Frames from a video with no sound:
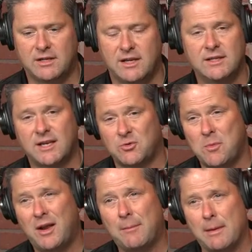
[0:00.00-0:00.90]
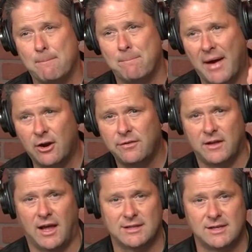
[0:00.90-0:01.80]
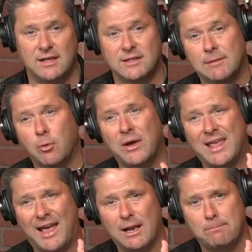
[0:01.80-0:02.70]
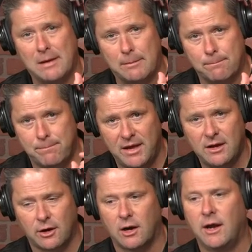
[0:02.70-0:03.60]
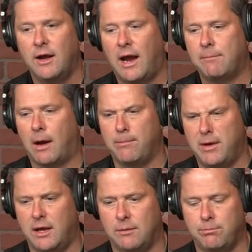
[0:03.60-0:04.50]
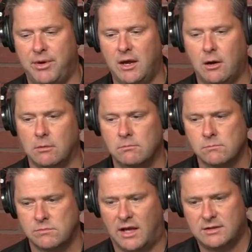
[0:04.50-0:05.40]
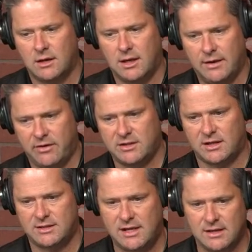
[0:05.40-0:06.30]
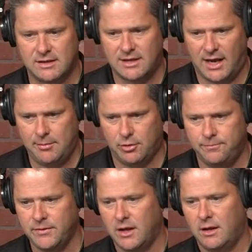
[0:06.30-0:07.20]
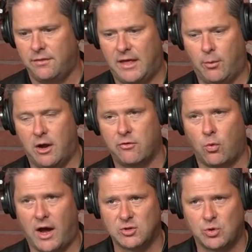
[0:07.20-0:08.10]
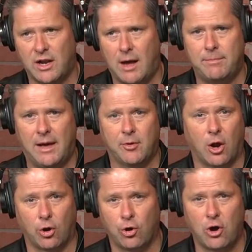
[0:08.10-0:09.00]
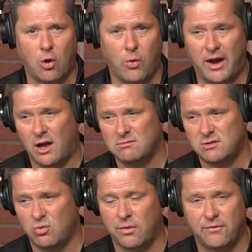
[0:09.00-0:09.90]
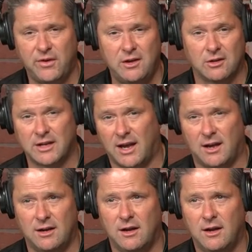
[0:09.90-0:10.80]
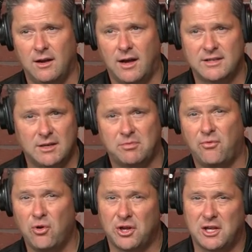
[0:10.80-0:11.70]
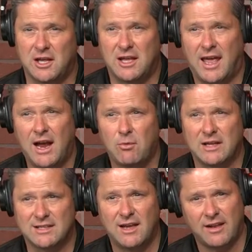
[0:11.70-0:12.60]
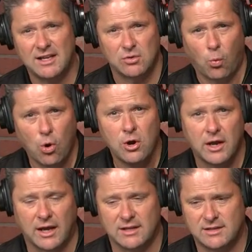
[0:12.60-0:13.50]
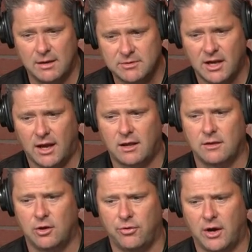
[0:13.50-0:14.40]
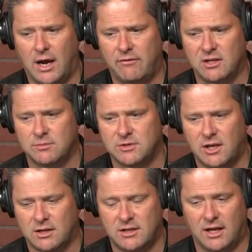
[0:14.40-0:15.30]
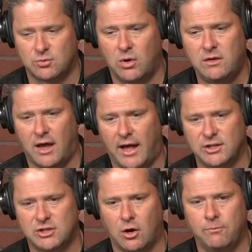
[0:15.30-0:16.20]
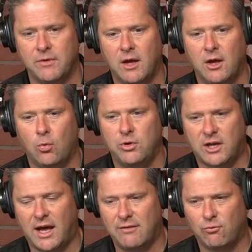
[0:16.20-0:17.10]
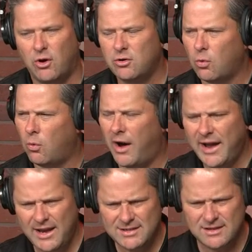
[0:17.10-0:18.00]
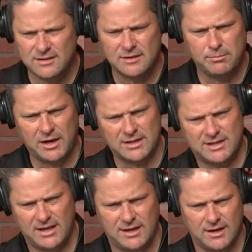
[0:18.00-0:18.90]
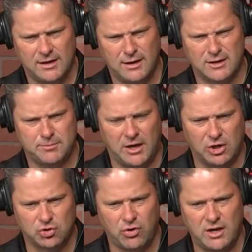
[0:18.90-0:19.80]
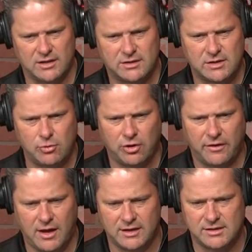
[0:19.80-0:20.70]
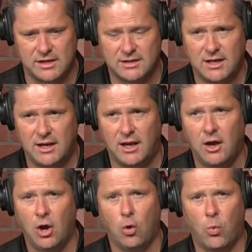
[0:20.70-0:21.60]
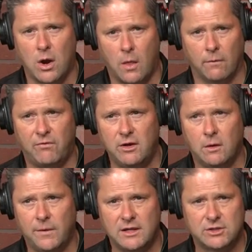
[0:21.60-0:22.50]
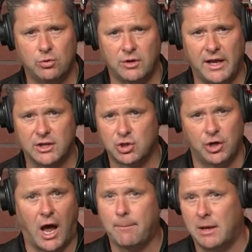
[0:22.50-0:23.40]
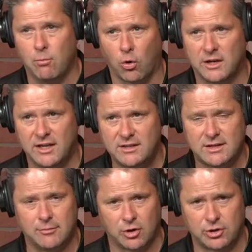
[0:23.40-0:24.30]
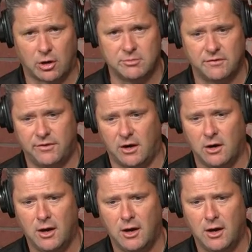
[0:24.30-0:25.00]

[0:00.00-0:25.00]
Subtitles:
Ten says we may not be better than the SEC, but we can be bigger. And by being bigger, that's going to give us a seat at the table that we otherwise would not be able to earn our way up to on the field. And I said before, you can't really say that isn't working. It seems like, you know, they're having some success with that. And so when you kind of wonder, why is it that the Big Ten is being treated similar to the SEC when on the field these two leagues could not be more dissimilar in terms of their